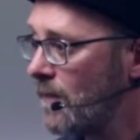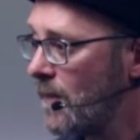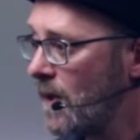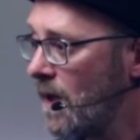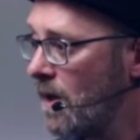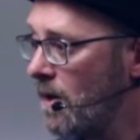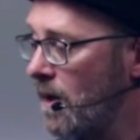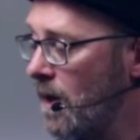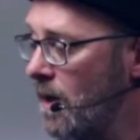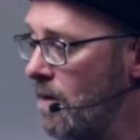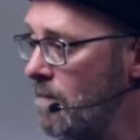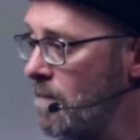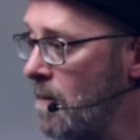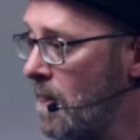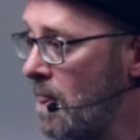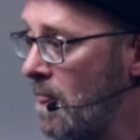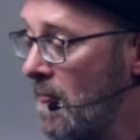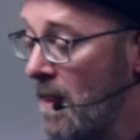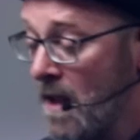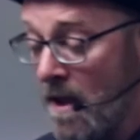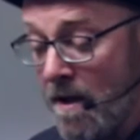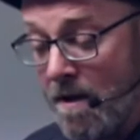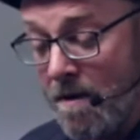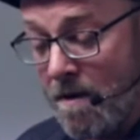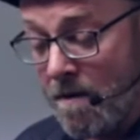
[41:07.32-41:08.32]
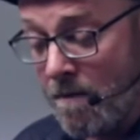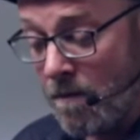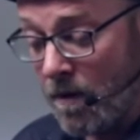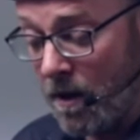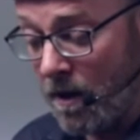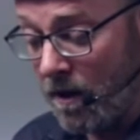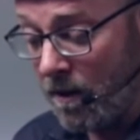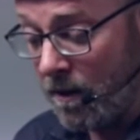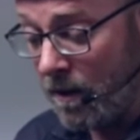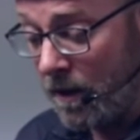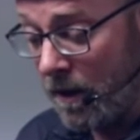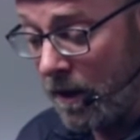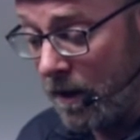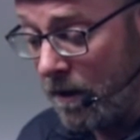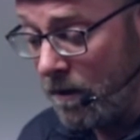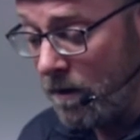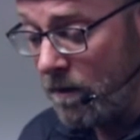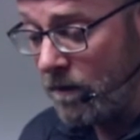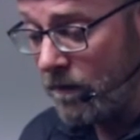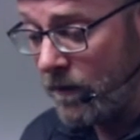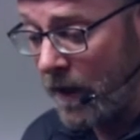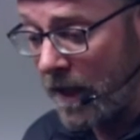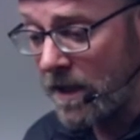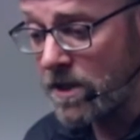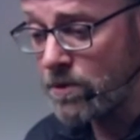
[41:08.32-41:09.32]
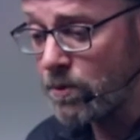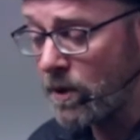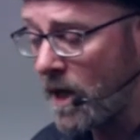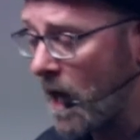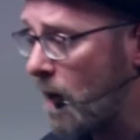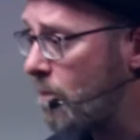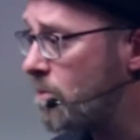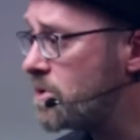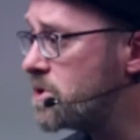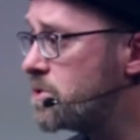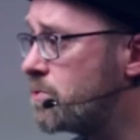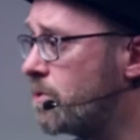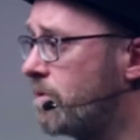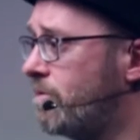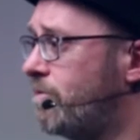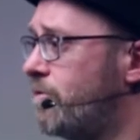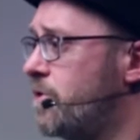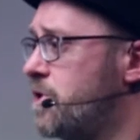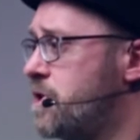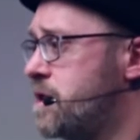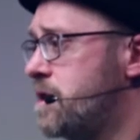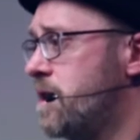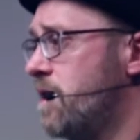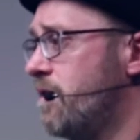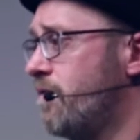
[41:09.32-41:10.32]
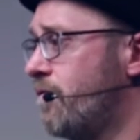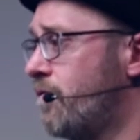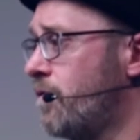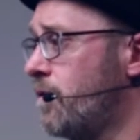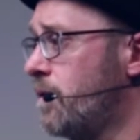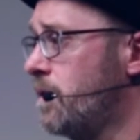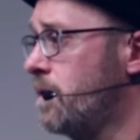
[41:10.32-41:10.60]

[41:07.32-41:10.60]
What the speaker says: Right? Well, you know, that's what happens with free stuff.